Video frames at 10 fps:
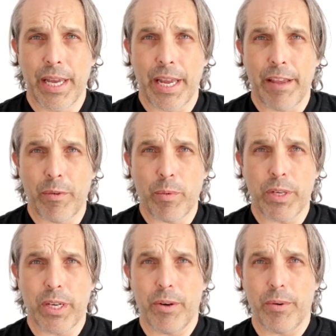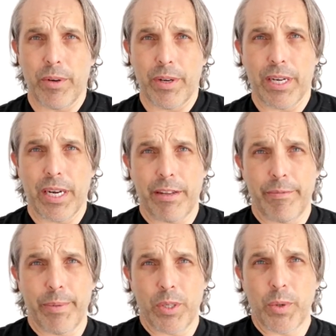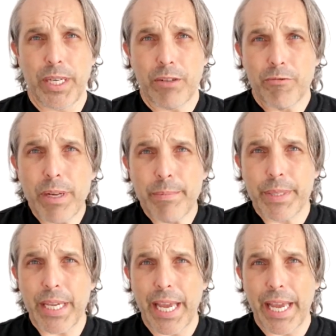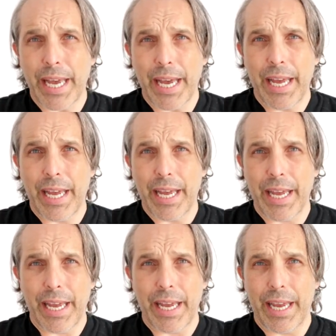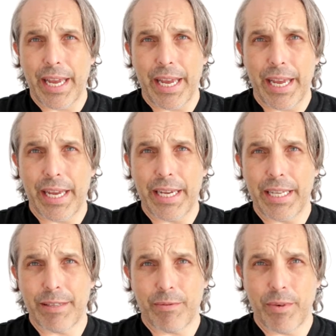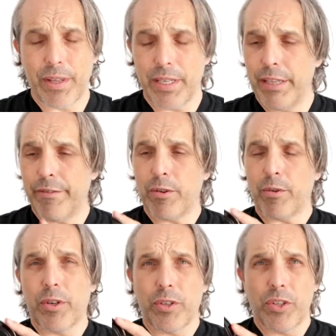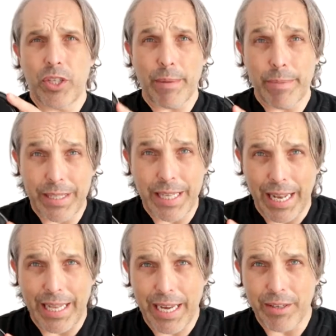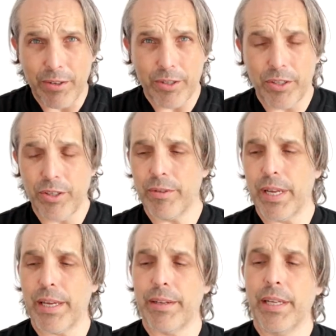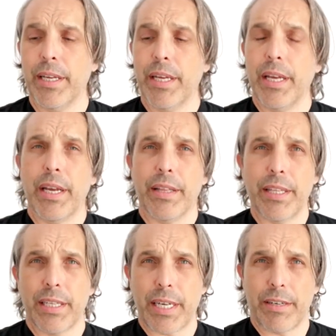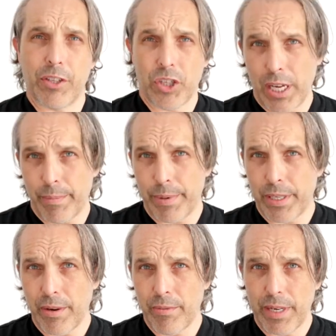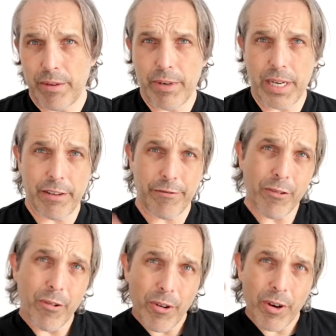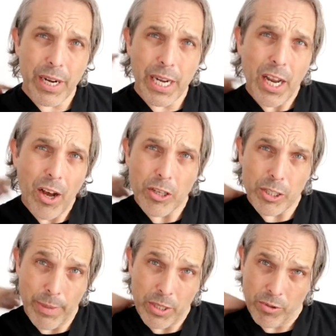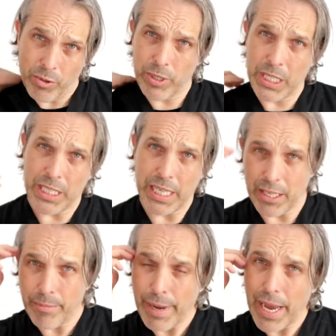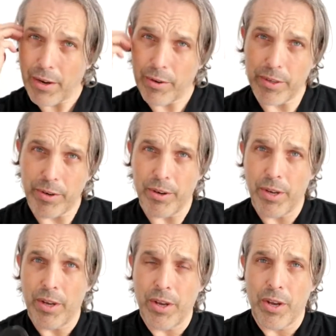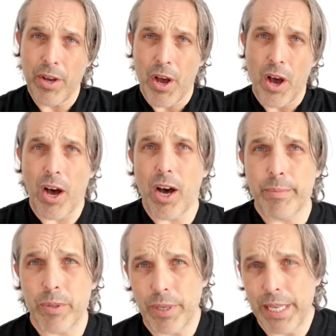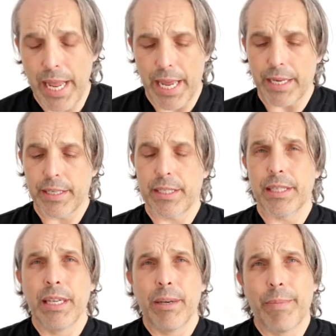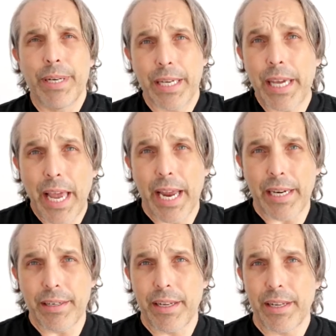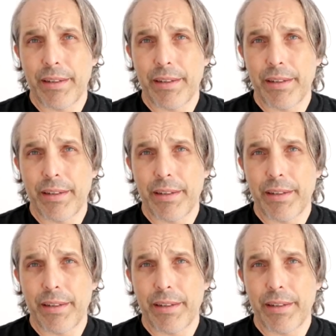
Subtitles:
If you want to go kind of between the ribs here, it's rather difficult because the shape doesn't allow you to do that. This kind of shape is only really for large muscles, which is like your back or your arms or legs. But again,